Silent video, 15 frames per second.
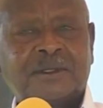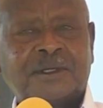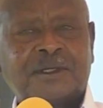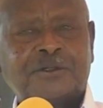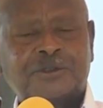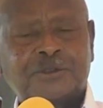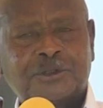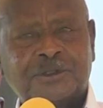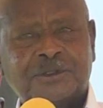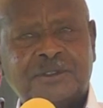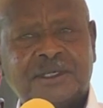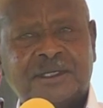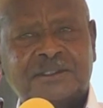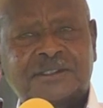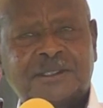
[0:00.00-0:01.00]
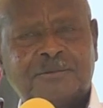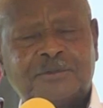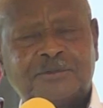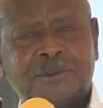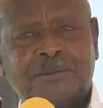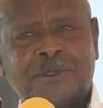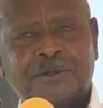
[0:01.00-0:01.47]
and so on. Some
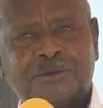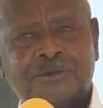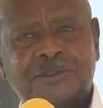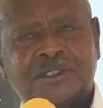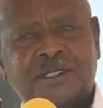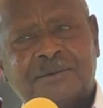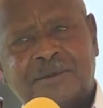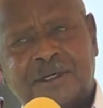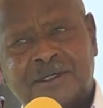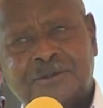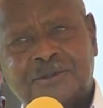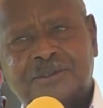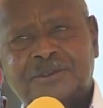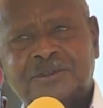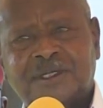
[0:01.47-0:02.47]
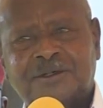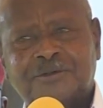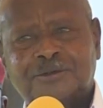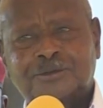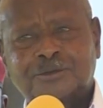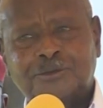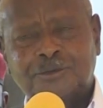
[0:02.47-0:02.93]
of them are good, some are not
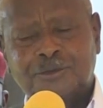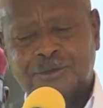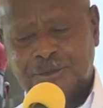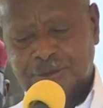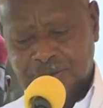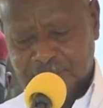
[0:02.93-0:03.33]
good.